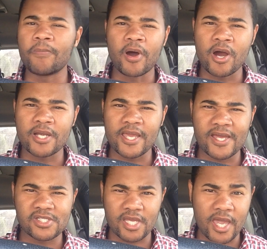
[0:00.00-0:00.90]
party
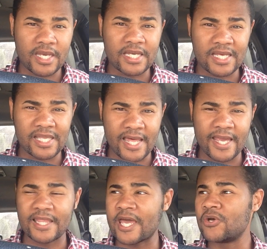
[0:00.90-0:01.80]
has a candidate
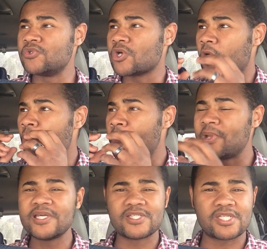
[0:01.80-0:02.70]
like that who's
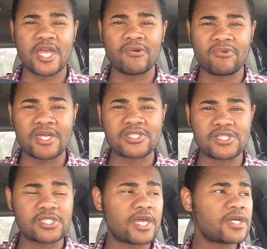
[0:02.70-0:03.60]
openly saying
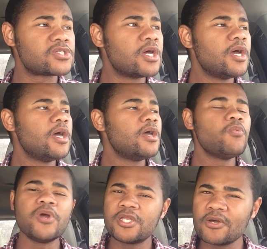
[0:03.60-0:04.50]
racist things,
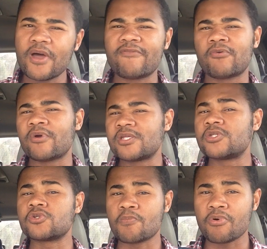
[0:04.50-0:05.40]
we do have a
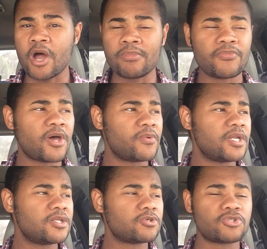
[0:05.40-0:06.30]
racism problem that we
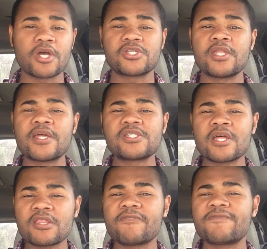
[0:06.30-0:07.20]
need to address. And that's
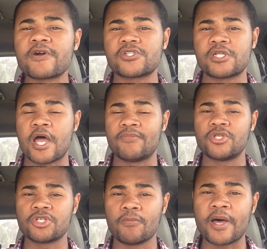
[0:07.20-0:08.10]
not the first time
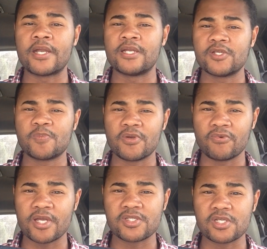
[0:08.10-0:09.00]
that Joe Biden has been
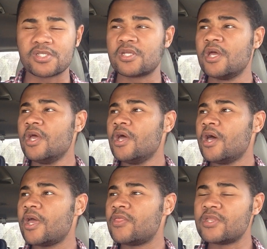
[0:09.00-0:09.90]
racist.
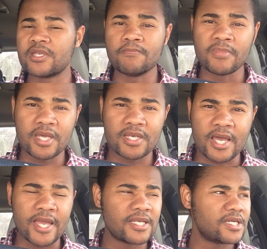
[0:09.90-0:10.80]
In the mid
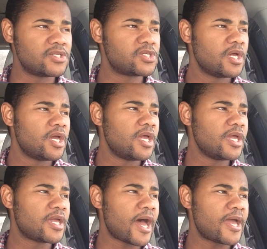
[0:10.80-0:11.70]
90s,
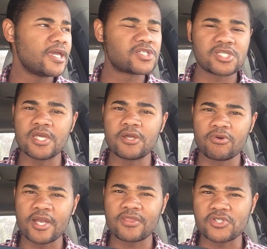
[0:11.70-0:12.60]
he
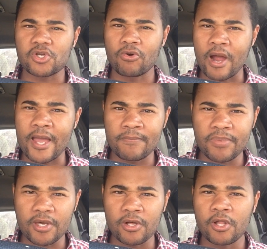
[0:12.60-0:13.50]
created this crime
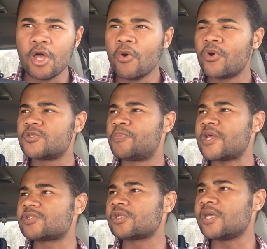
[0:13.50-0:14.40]
bill, which
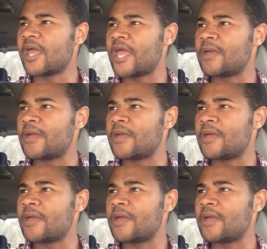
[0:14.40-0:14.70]
basically